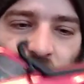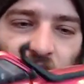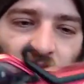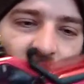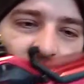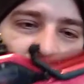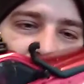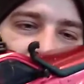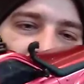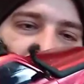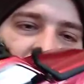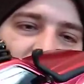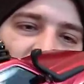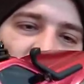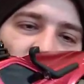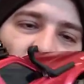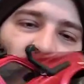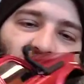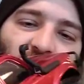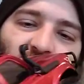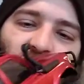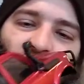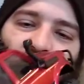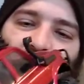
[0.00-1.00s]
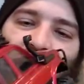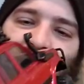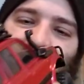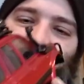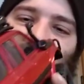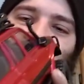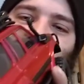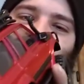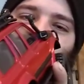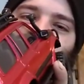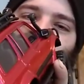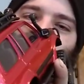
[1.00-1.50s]
I'm I'm quite impressed
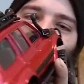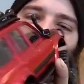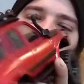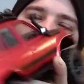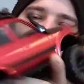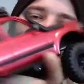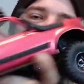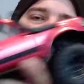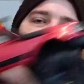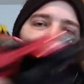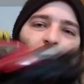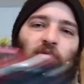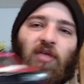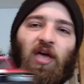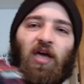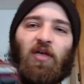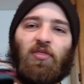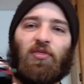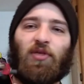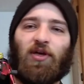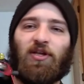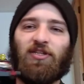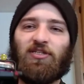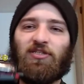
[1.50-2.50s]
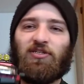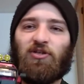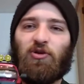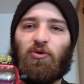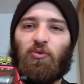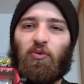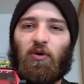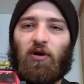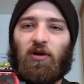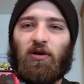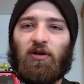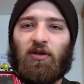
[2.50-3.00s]
with it, and I know the headlights do
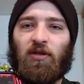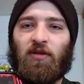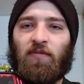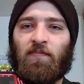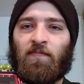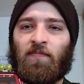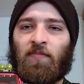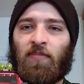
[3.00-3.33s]
work